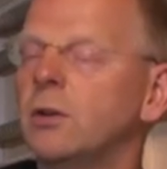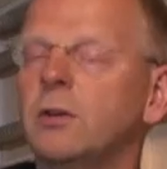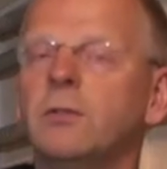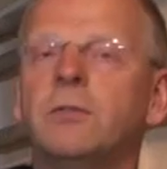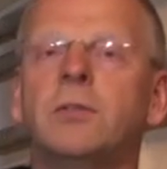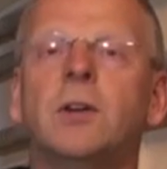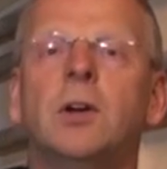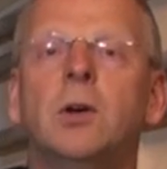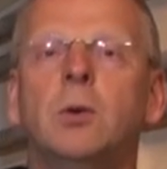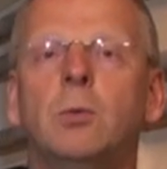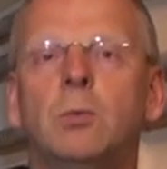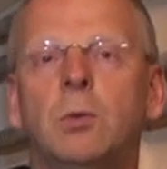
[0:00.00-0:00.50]
of
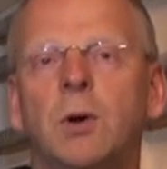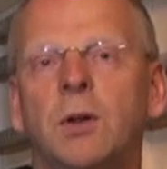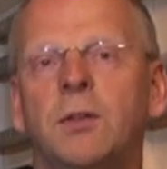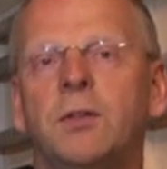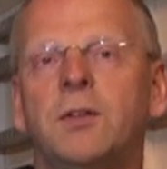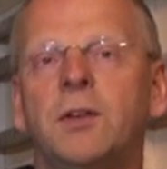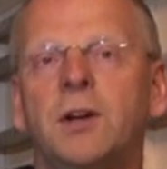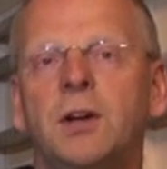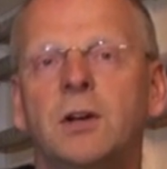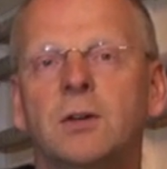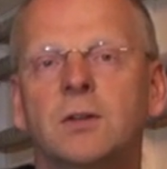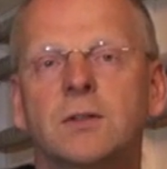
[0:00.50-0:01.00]

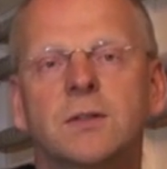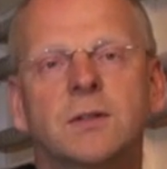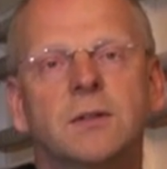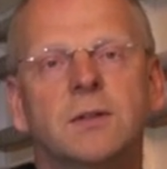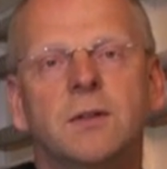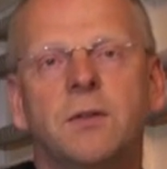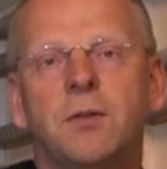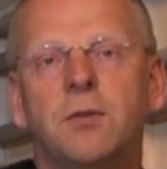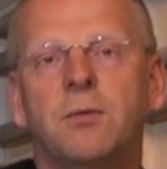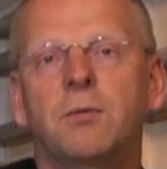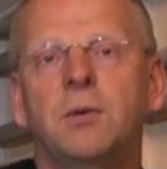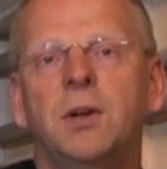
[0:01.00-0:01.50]

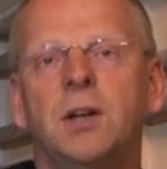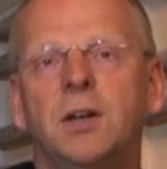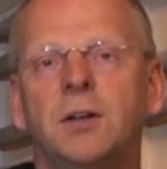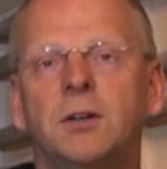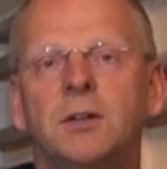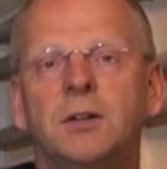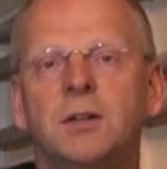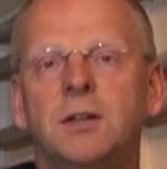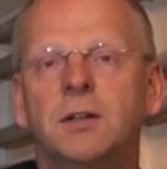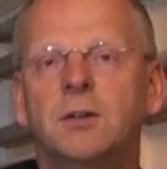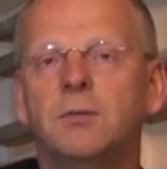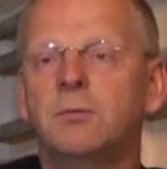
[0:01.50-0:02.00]

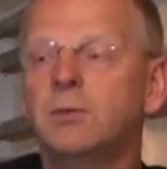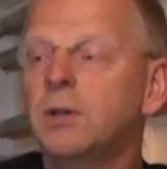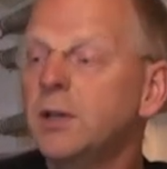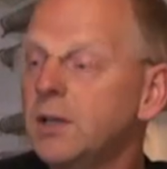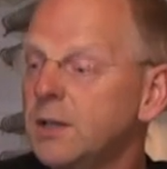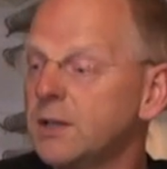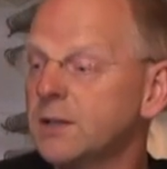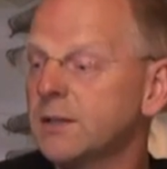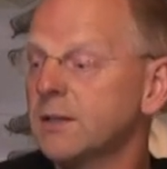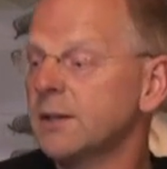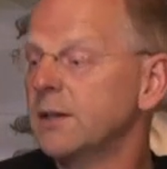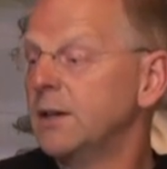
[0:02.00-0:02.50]
1,300
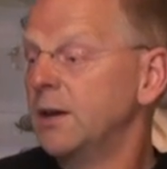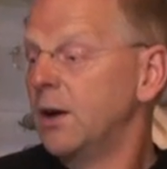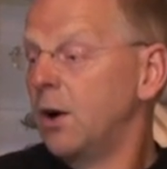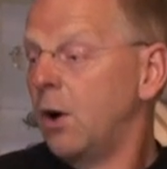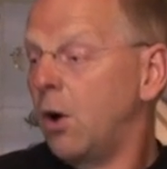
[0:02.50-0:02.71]
degrees.